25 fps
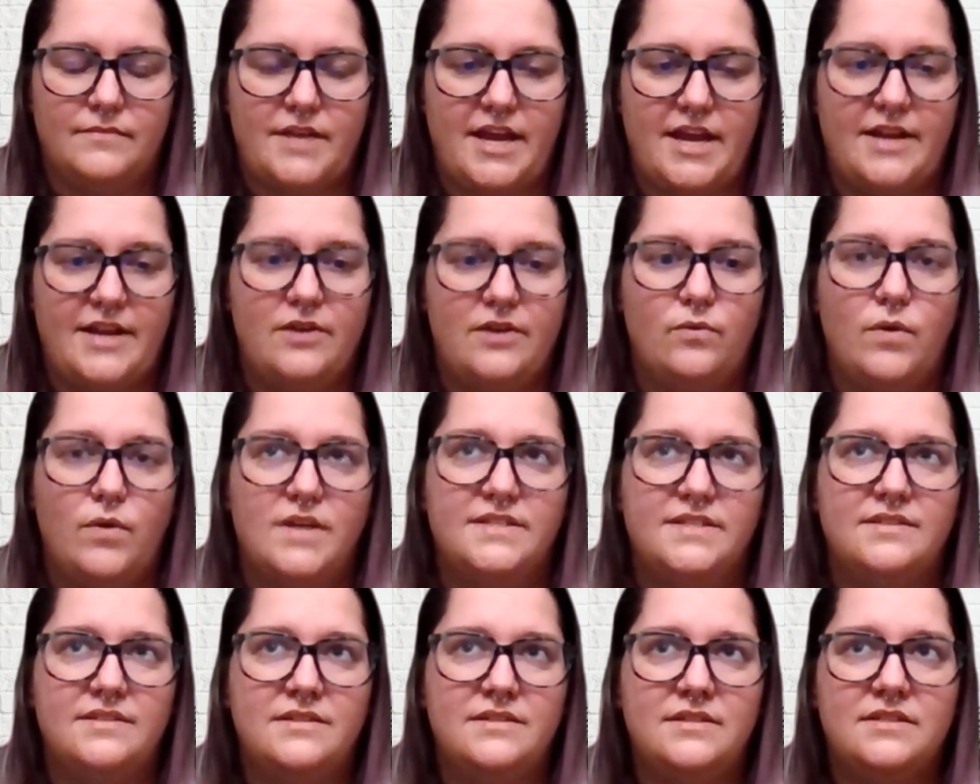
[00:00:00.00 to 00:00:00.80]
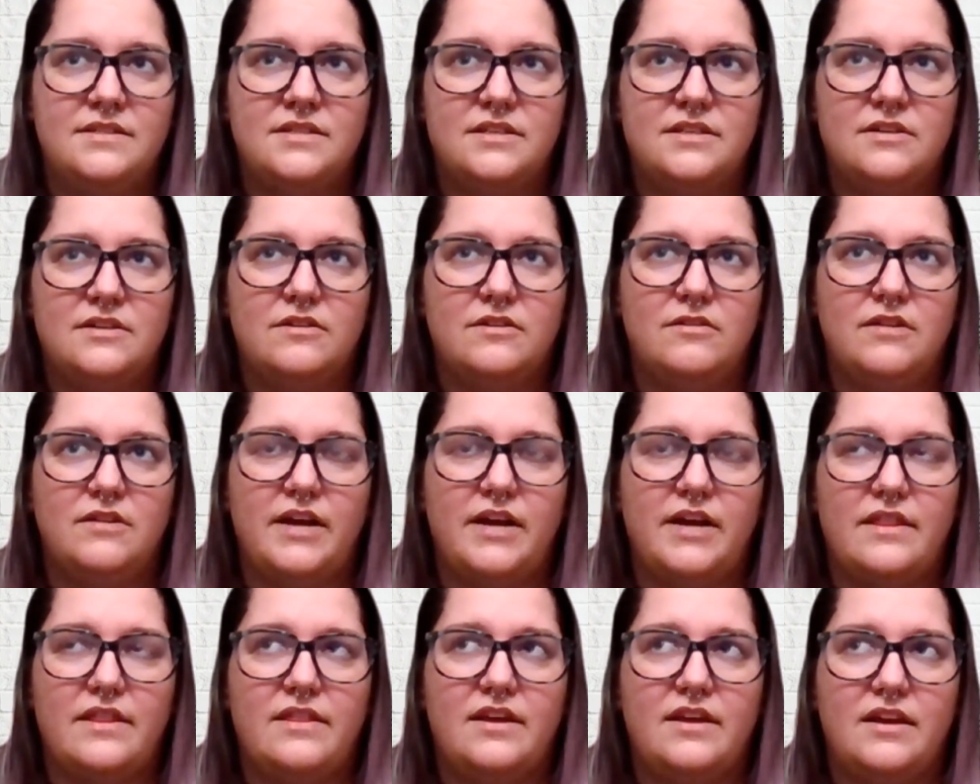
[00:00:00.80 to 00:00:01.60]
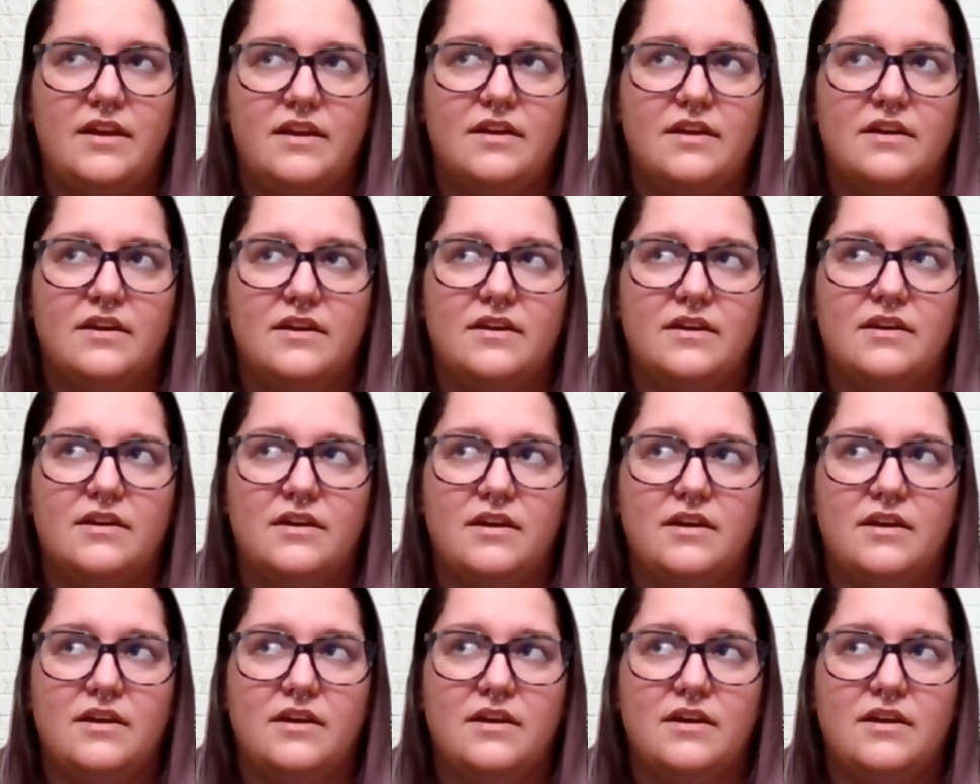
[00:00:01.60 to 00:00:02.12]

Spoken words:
And it wasn't until I think